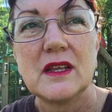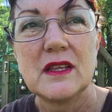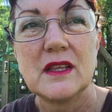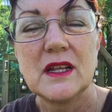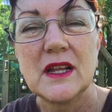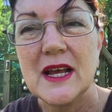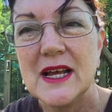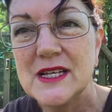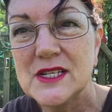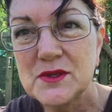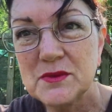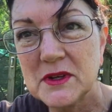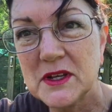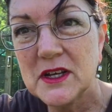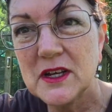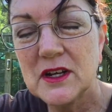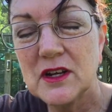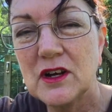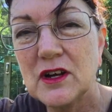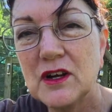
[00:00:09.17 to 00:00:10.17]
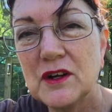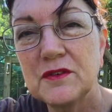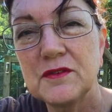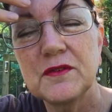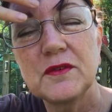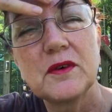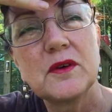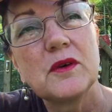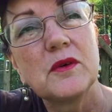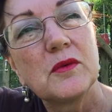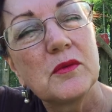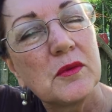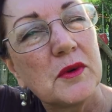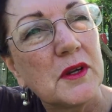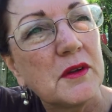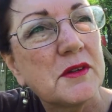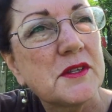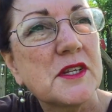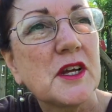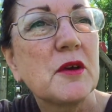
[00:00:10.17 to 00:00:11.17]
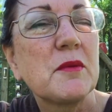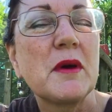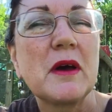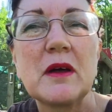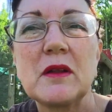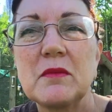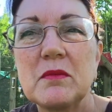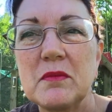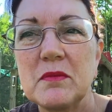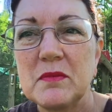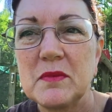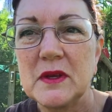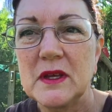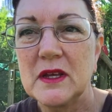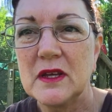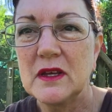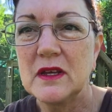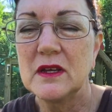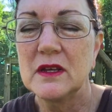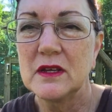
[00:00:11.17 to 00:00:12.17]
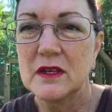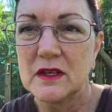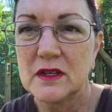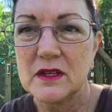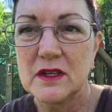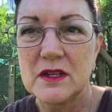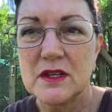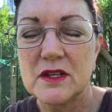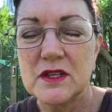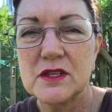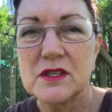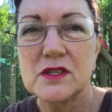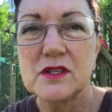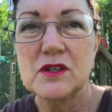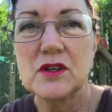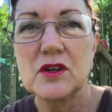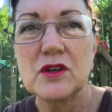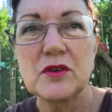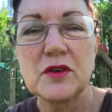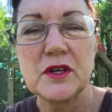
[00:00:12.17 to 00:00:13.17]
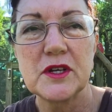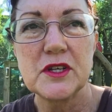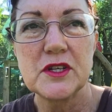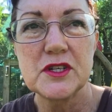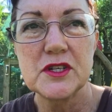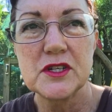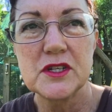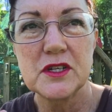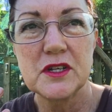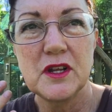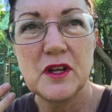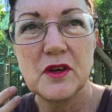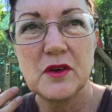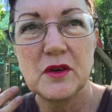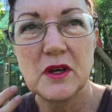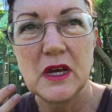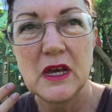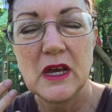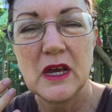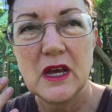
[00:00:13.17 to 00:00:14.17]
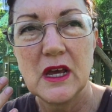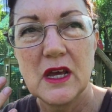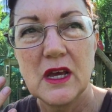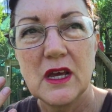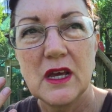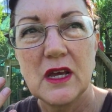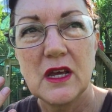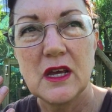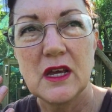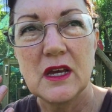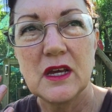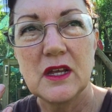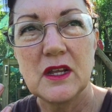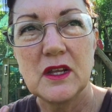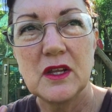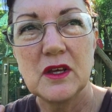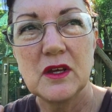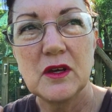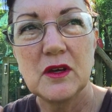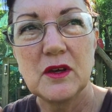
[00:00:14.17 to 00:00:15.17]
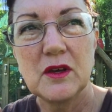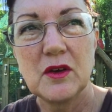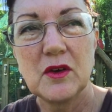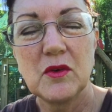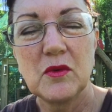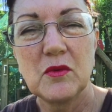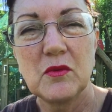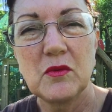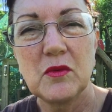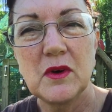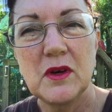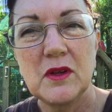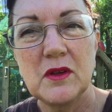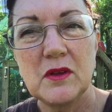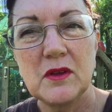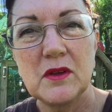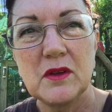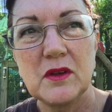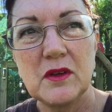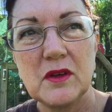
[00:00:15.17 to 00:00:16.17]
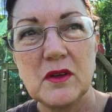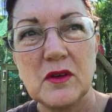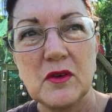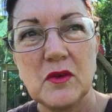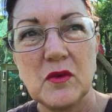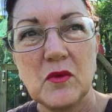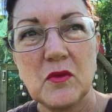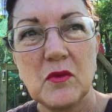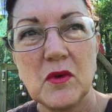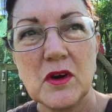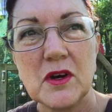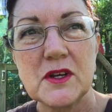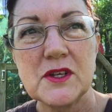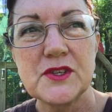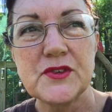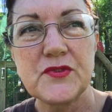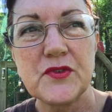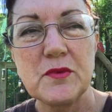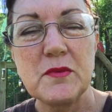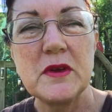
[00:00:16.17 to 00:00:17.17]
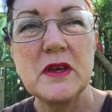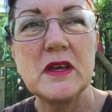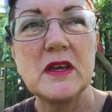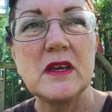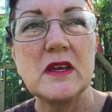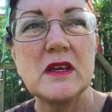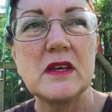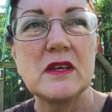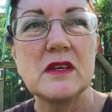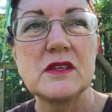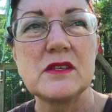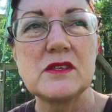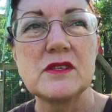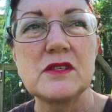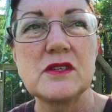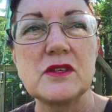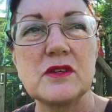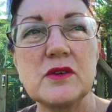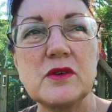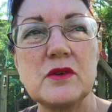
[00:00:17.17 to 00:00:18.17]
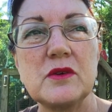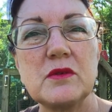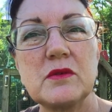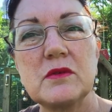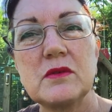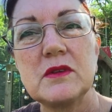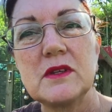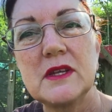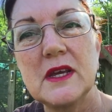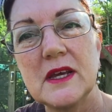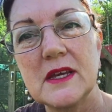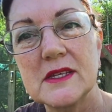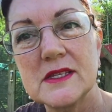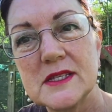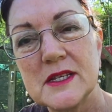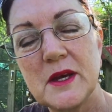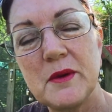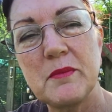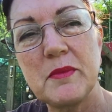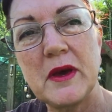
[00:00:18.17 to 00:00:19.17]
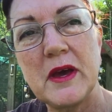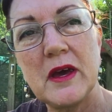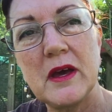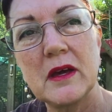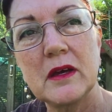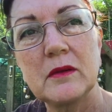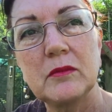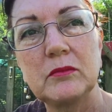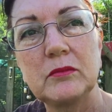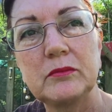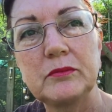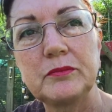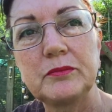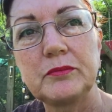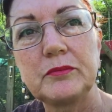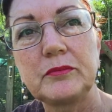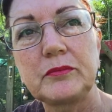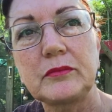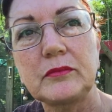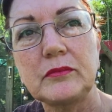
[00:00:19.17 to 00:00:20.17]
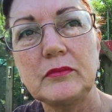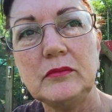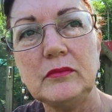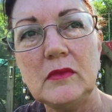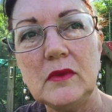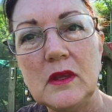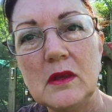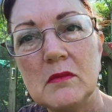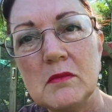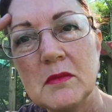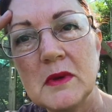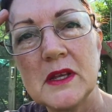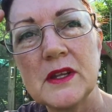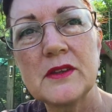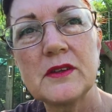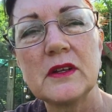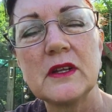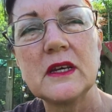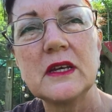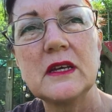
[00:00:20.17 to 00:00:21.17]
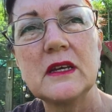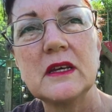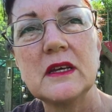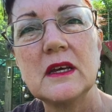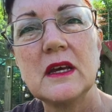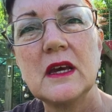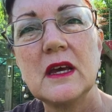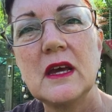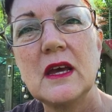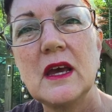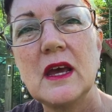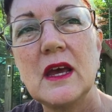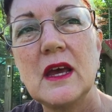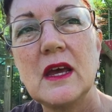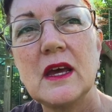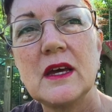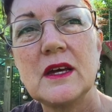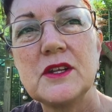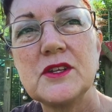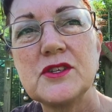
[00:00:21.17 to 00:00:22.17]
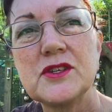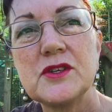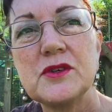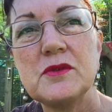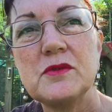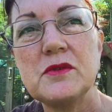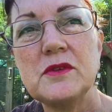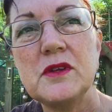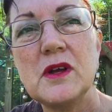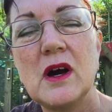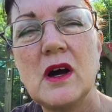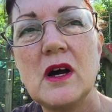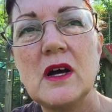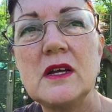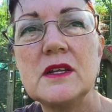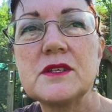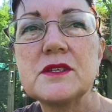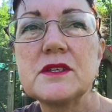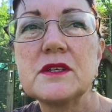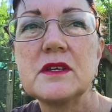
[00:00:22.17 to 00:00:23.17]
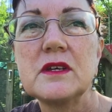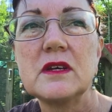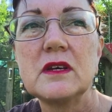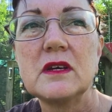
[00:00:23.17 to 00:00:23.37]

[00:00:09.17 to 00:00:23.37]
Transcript: The last one cut off when I was talking about being discouraged, you know. And what works for me is to take a step back mentally and to not